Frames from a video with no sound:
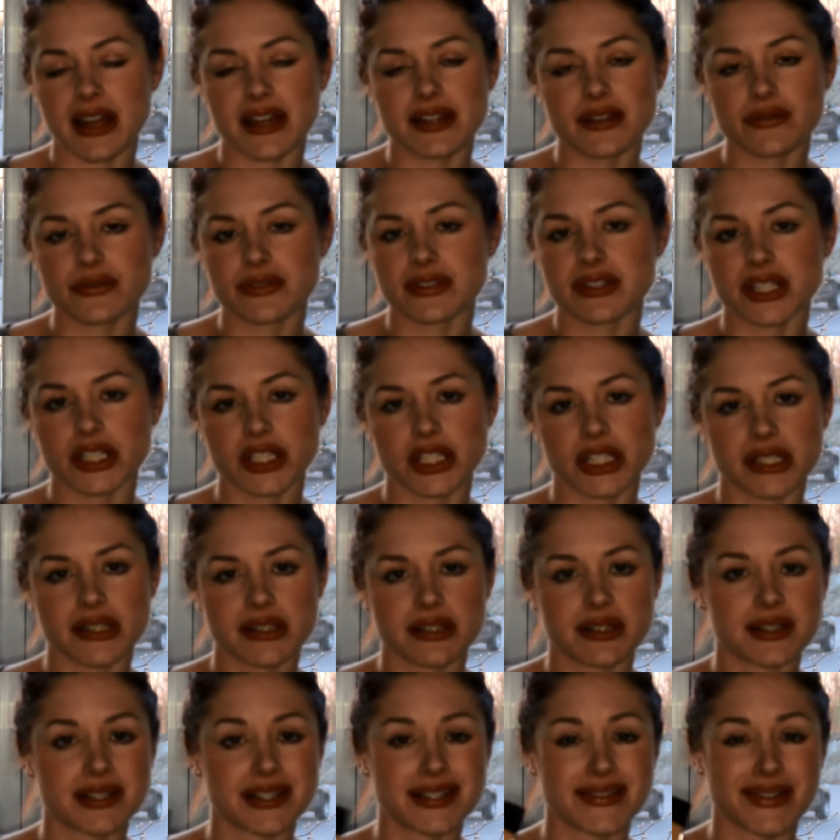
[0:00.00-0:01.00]
don't
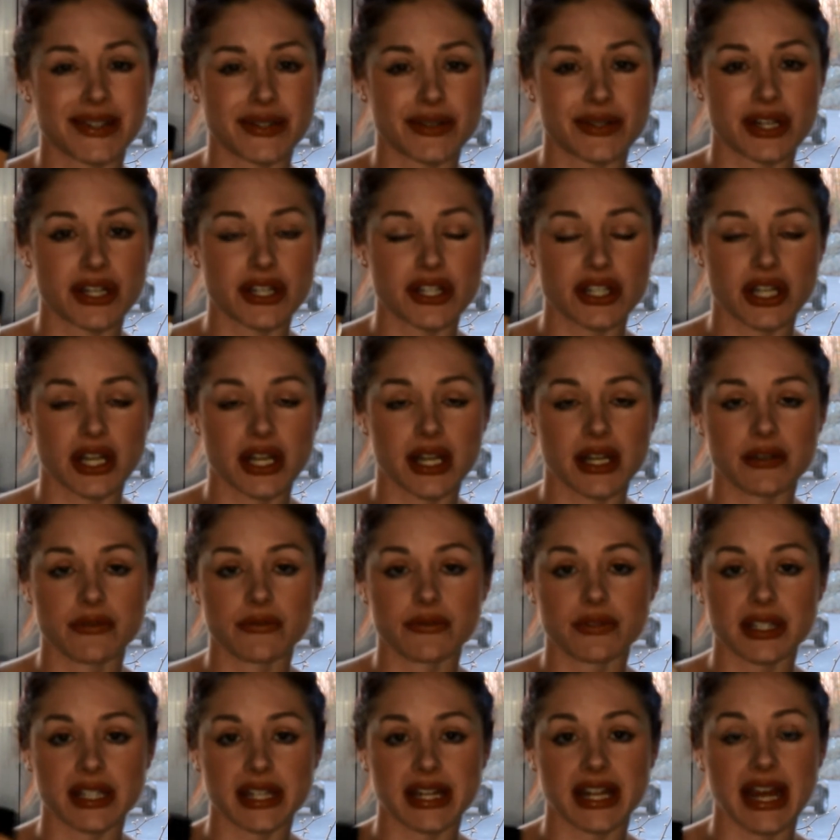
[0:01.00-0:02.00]
suggest this foundation
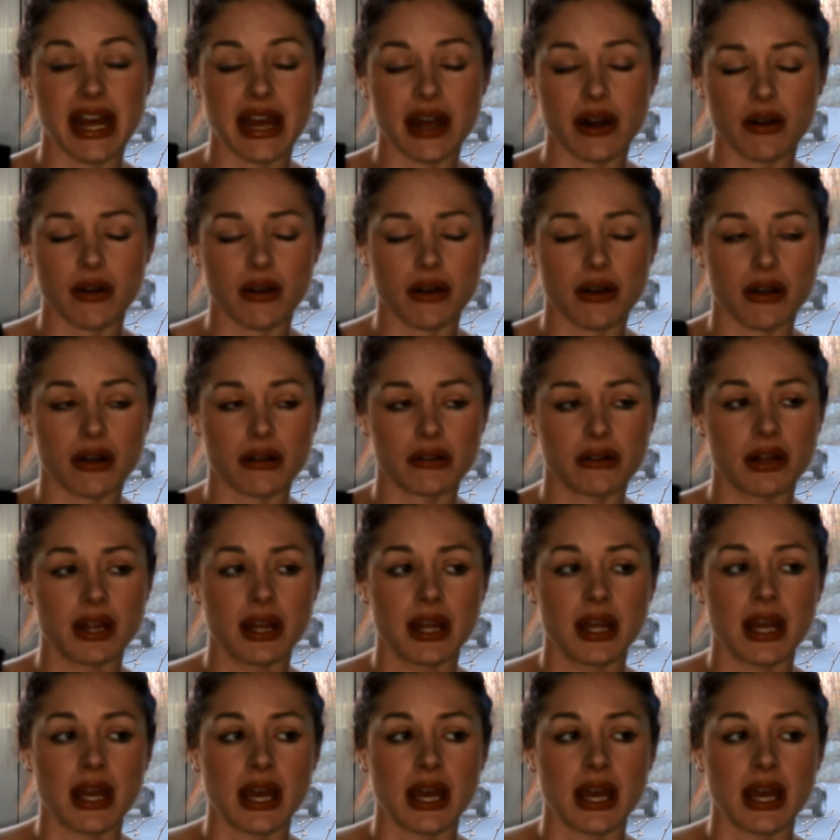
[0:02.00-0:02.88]
really at all.